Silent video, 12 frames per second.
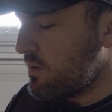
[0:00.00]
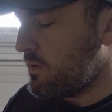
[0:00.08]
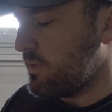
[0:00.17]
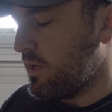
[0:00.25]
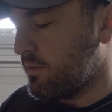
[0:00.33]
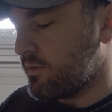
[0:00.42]

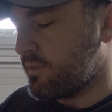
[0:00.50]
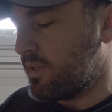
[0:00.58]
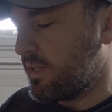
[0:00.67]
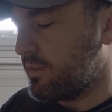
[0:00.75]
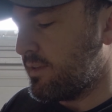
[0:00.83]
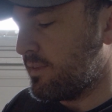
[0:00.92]
The other
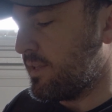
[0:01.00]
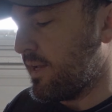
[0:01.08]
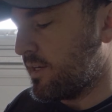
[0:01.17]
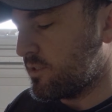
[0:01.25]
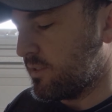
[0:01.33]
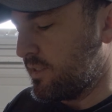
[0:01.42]
thing that they
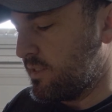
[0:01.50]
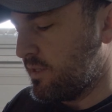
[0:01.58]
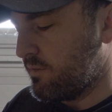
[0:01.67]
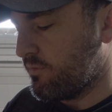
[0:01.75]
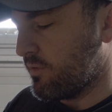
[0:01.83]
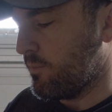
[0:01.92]
actually
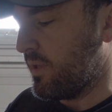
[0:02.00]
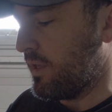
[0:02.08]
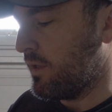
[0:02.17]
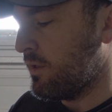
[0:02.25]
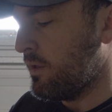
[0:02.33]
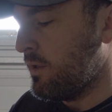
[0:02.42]
did for
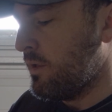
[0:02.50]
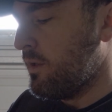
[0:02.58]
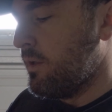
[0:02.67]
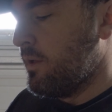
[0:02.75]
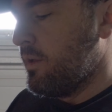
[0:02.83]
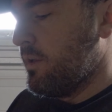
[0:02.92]
me
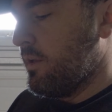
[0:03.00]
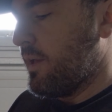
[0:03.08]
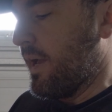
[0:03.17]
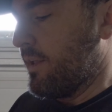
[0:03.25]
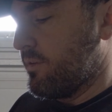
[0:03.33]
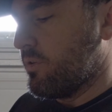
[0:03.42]

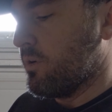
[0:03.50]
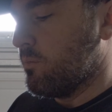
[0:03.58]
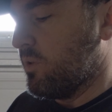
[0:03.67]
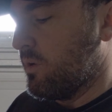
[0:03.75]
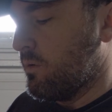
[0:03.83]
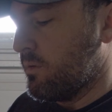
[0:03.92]
at
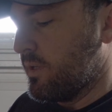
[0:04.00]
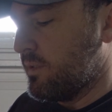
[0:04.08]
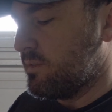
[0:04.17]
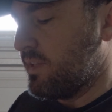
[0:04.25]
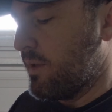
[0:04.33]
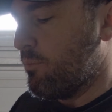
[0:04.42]
Turblown
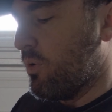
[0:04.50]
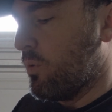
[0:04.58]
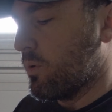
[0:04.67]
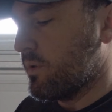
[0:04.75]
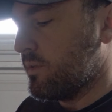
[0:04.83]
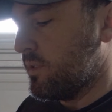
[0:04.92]
is they
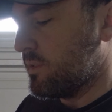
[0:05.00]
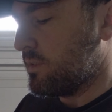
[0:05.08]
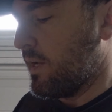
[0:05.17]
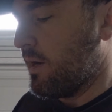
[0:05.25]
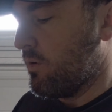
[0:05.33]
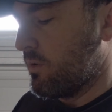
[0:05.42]
ported this
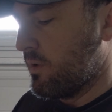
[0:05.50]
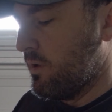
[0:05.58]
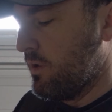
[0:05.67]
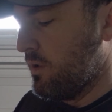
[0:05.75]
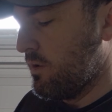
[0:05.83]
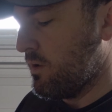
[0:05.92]
out.
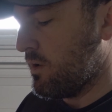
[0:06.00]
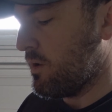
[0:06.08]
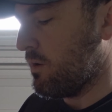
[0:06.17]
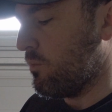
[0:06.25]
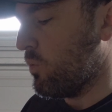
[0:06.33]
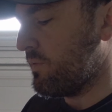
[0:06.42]

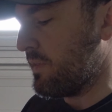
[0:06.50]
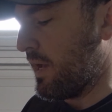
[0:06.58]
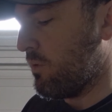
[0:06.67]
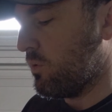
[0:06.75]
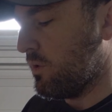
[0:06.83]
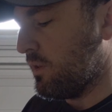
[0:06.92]
What
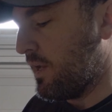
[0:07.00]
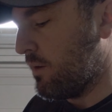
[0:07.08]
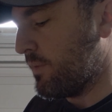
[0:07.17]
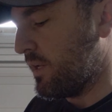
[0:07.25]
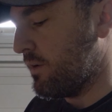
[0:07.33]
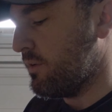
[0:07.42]
that will allow
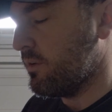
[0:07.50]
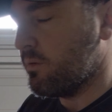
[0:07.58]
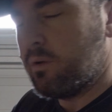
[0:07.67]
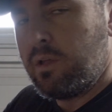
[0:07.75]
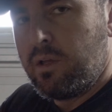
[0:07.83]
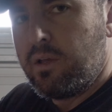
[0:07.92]
me to do
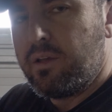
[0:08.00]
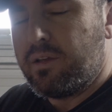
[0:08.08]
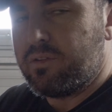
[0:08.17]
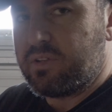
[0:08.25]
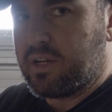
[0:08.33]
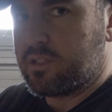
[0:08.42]

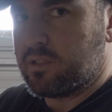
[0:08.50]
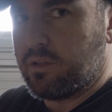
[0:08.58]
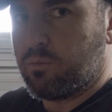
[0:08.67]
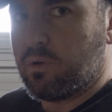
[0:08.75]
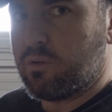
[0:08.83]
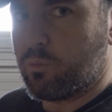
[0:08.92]
is actually
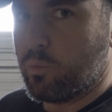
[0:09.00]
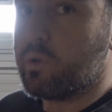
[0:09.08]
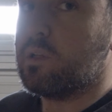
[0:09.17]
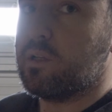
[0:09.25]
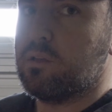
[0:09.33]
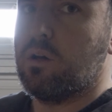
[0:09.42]
run
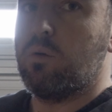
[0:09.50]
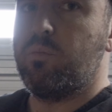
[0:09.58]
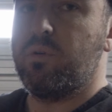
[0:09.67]
really low